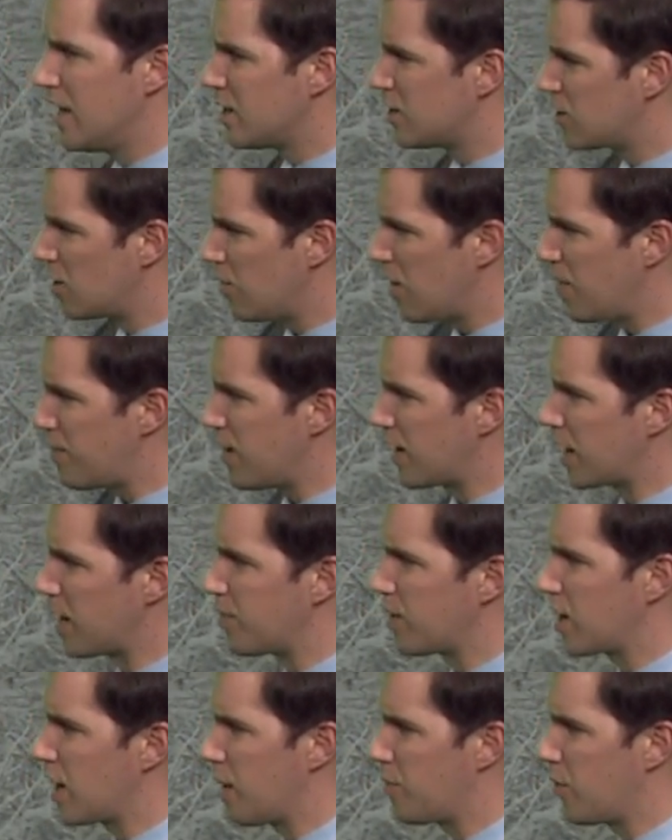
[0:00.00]
Still may pick
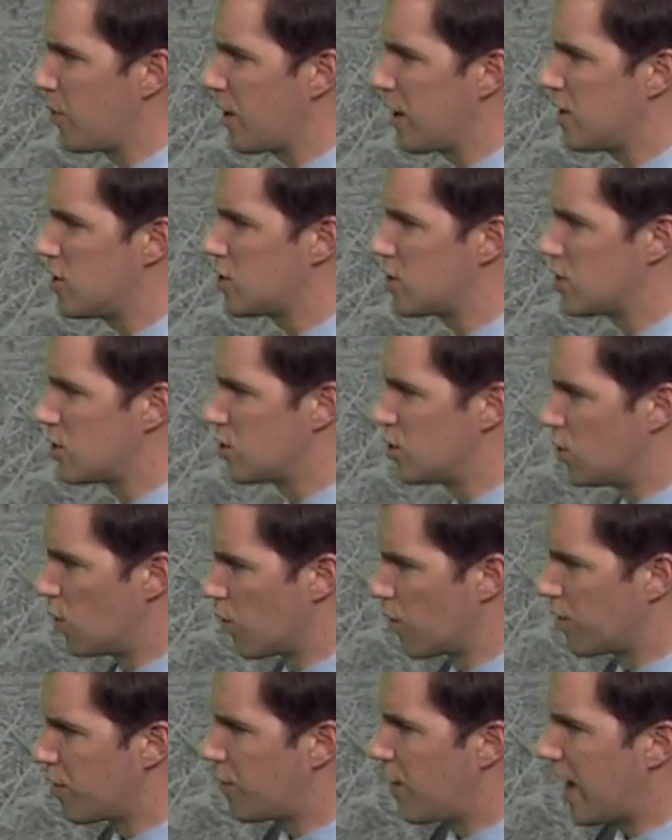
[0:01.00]
up a couple inches
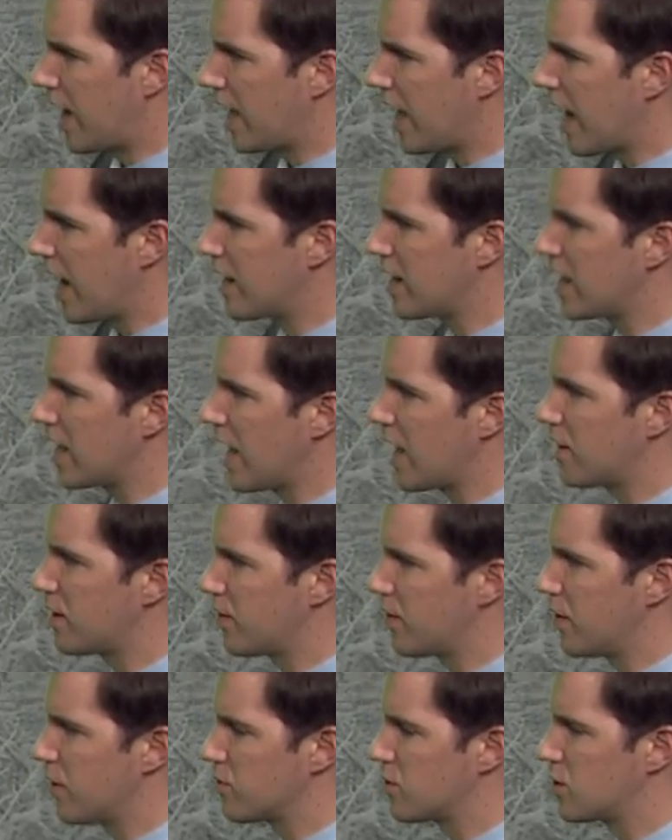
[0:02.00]
north of
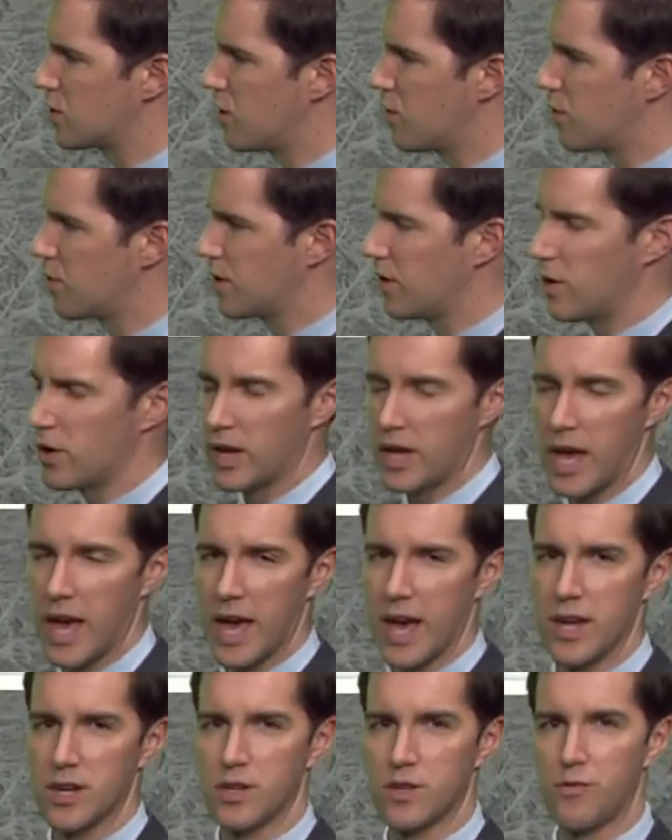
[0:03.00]
I-88, though. So we're looking
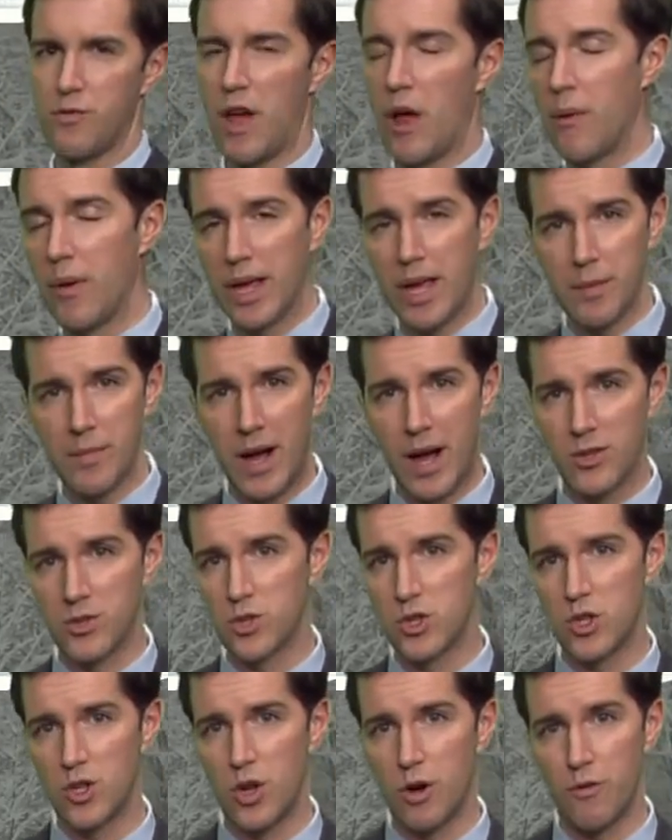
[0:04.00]
at varying
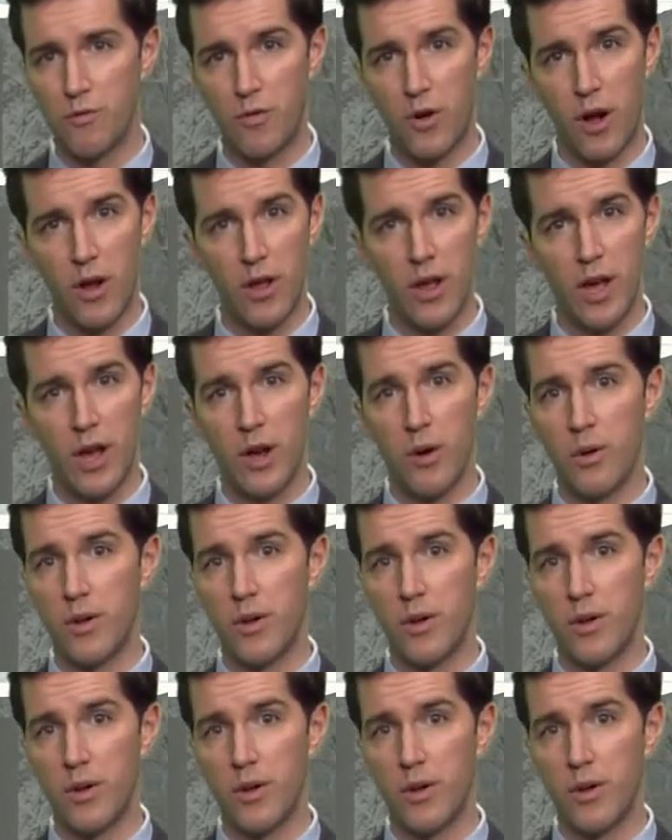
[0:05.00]
amounts of snowfall.